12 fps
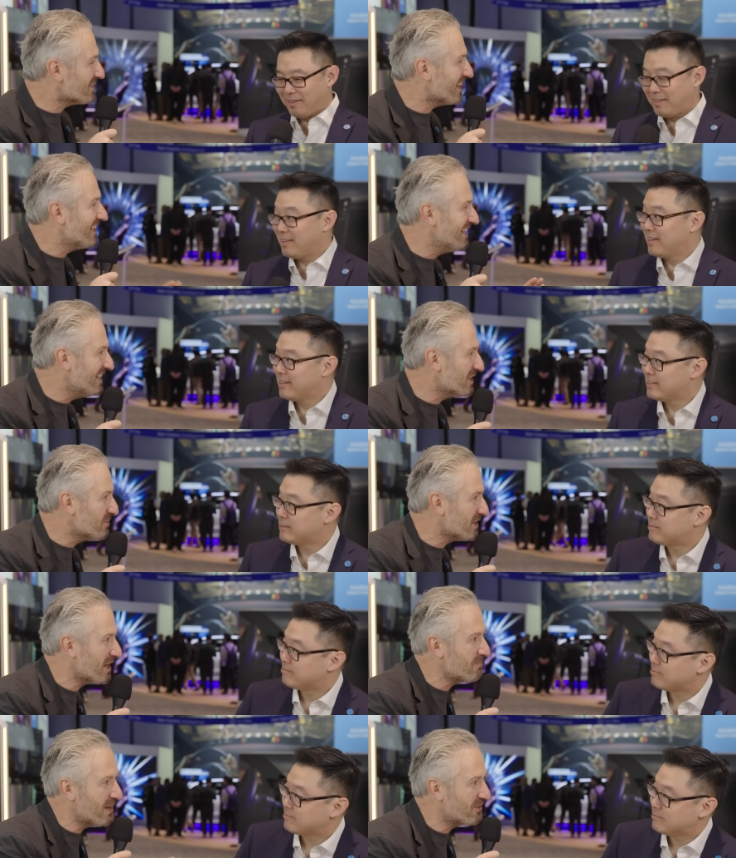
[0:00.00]
Speaker 1: us a little
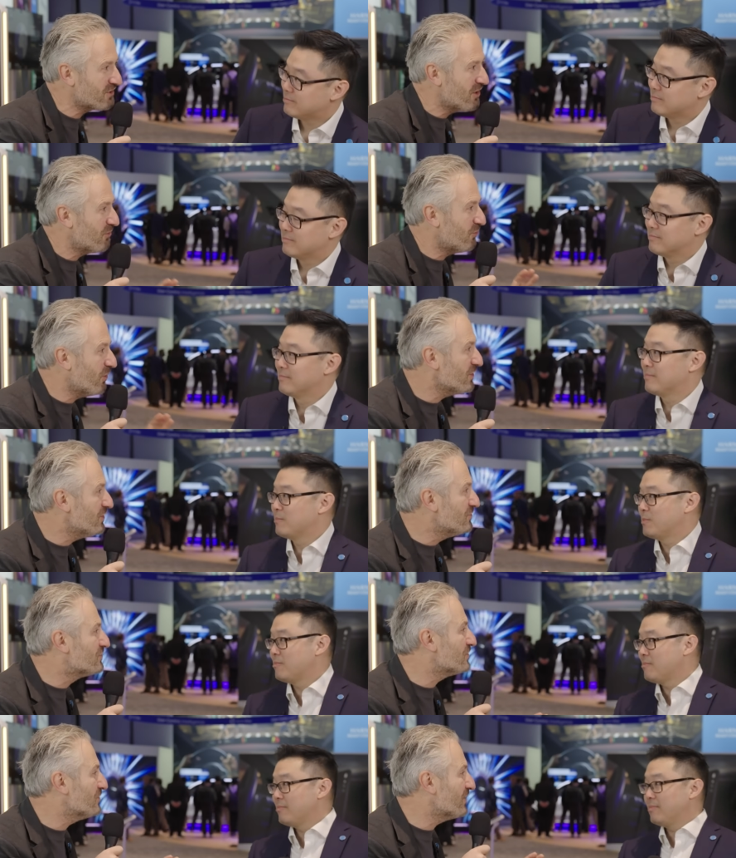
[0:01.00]
bit about what
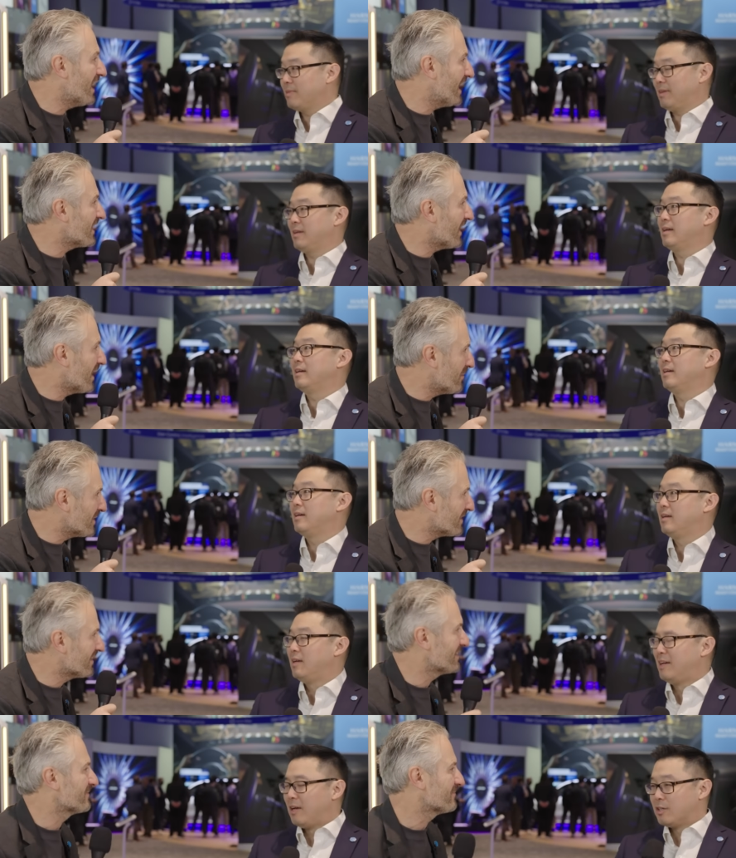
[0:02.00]
you do at
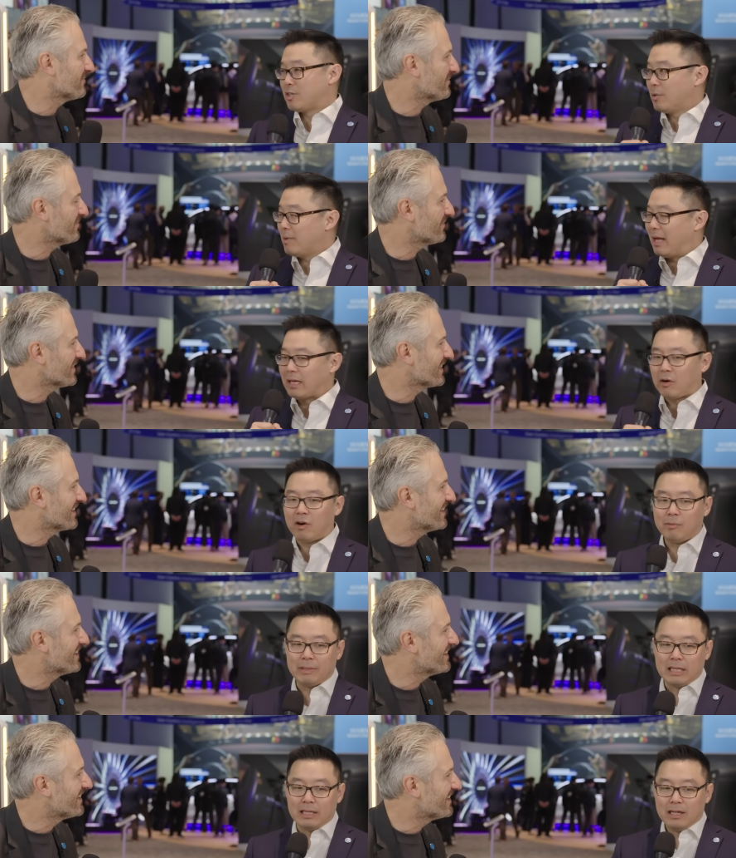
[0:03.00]
Harman.
Speaker 2: So in
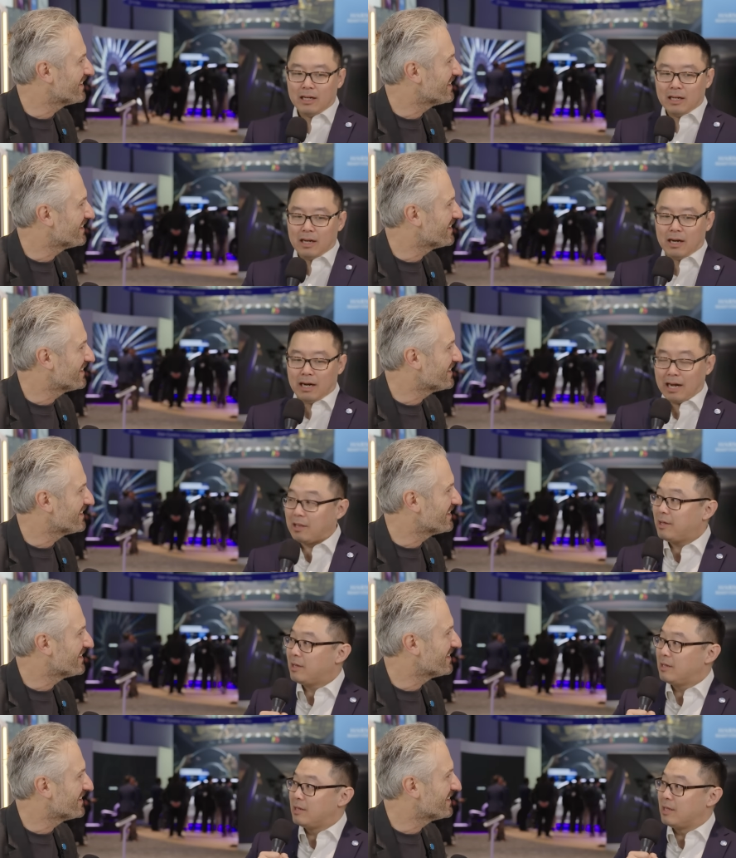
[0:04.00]
Harman, uh, I
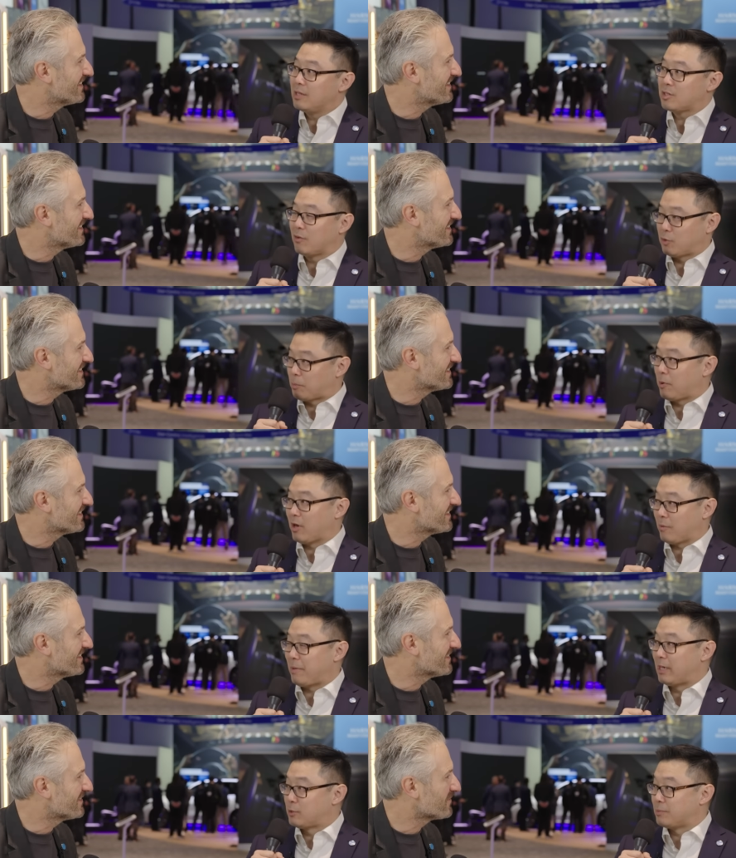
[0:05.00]
lead the software
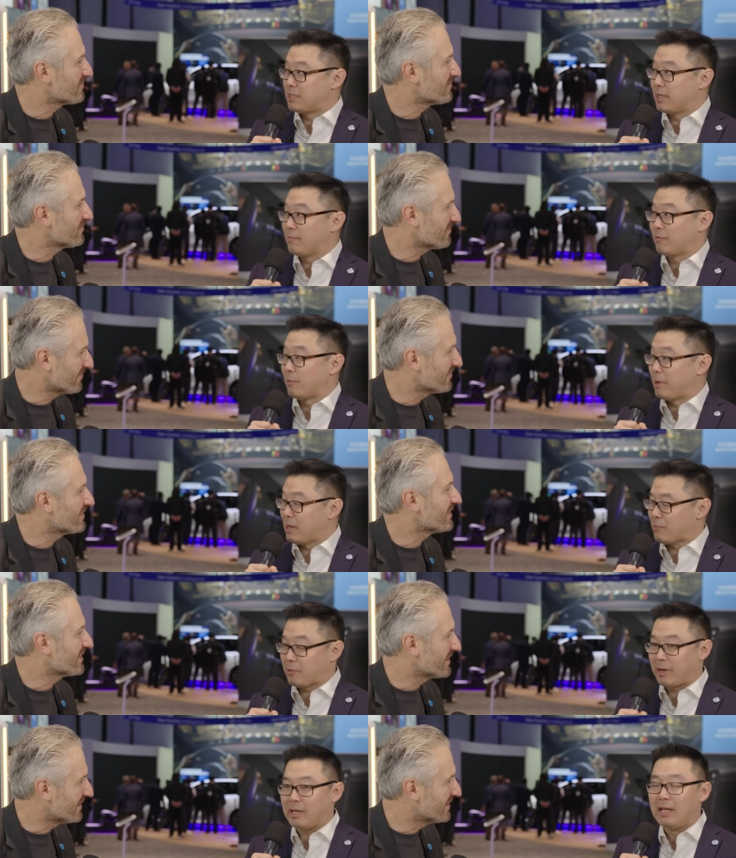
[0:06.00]
product management team for Ready
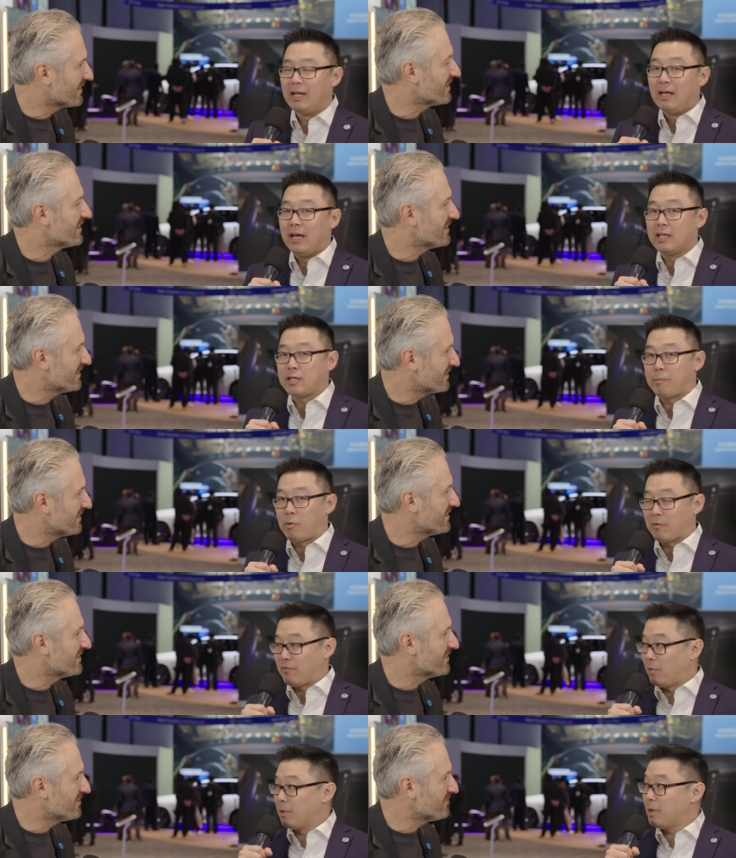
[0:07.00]
Upgrade. It's a
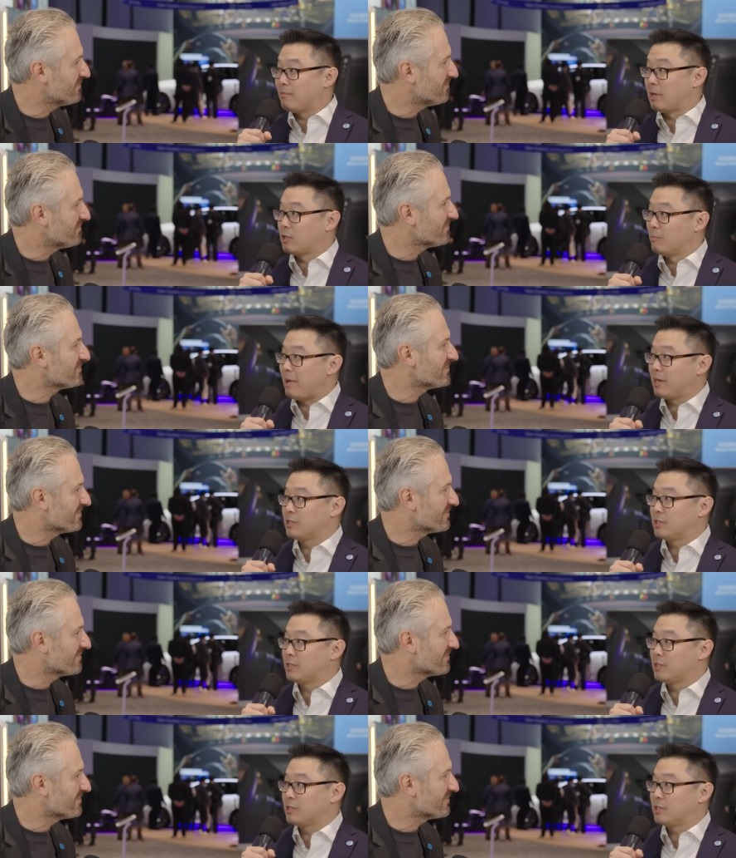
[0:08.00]
portfolio of our domain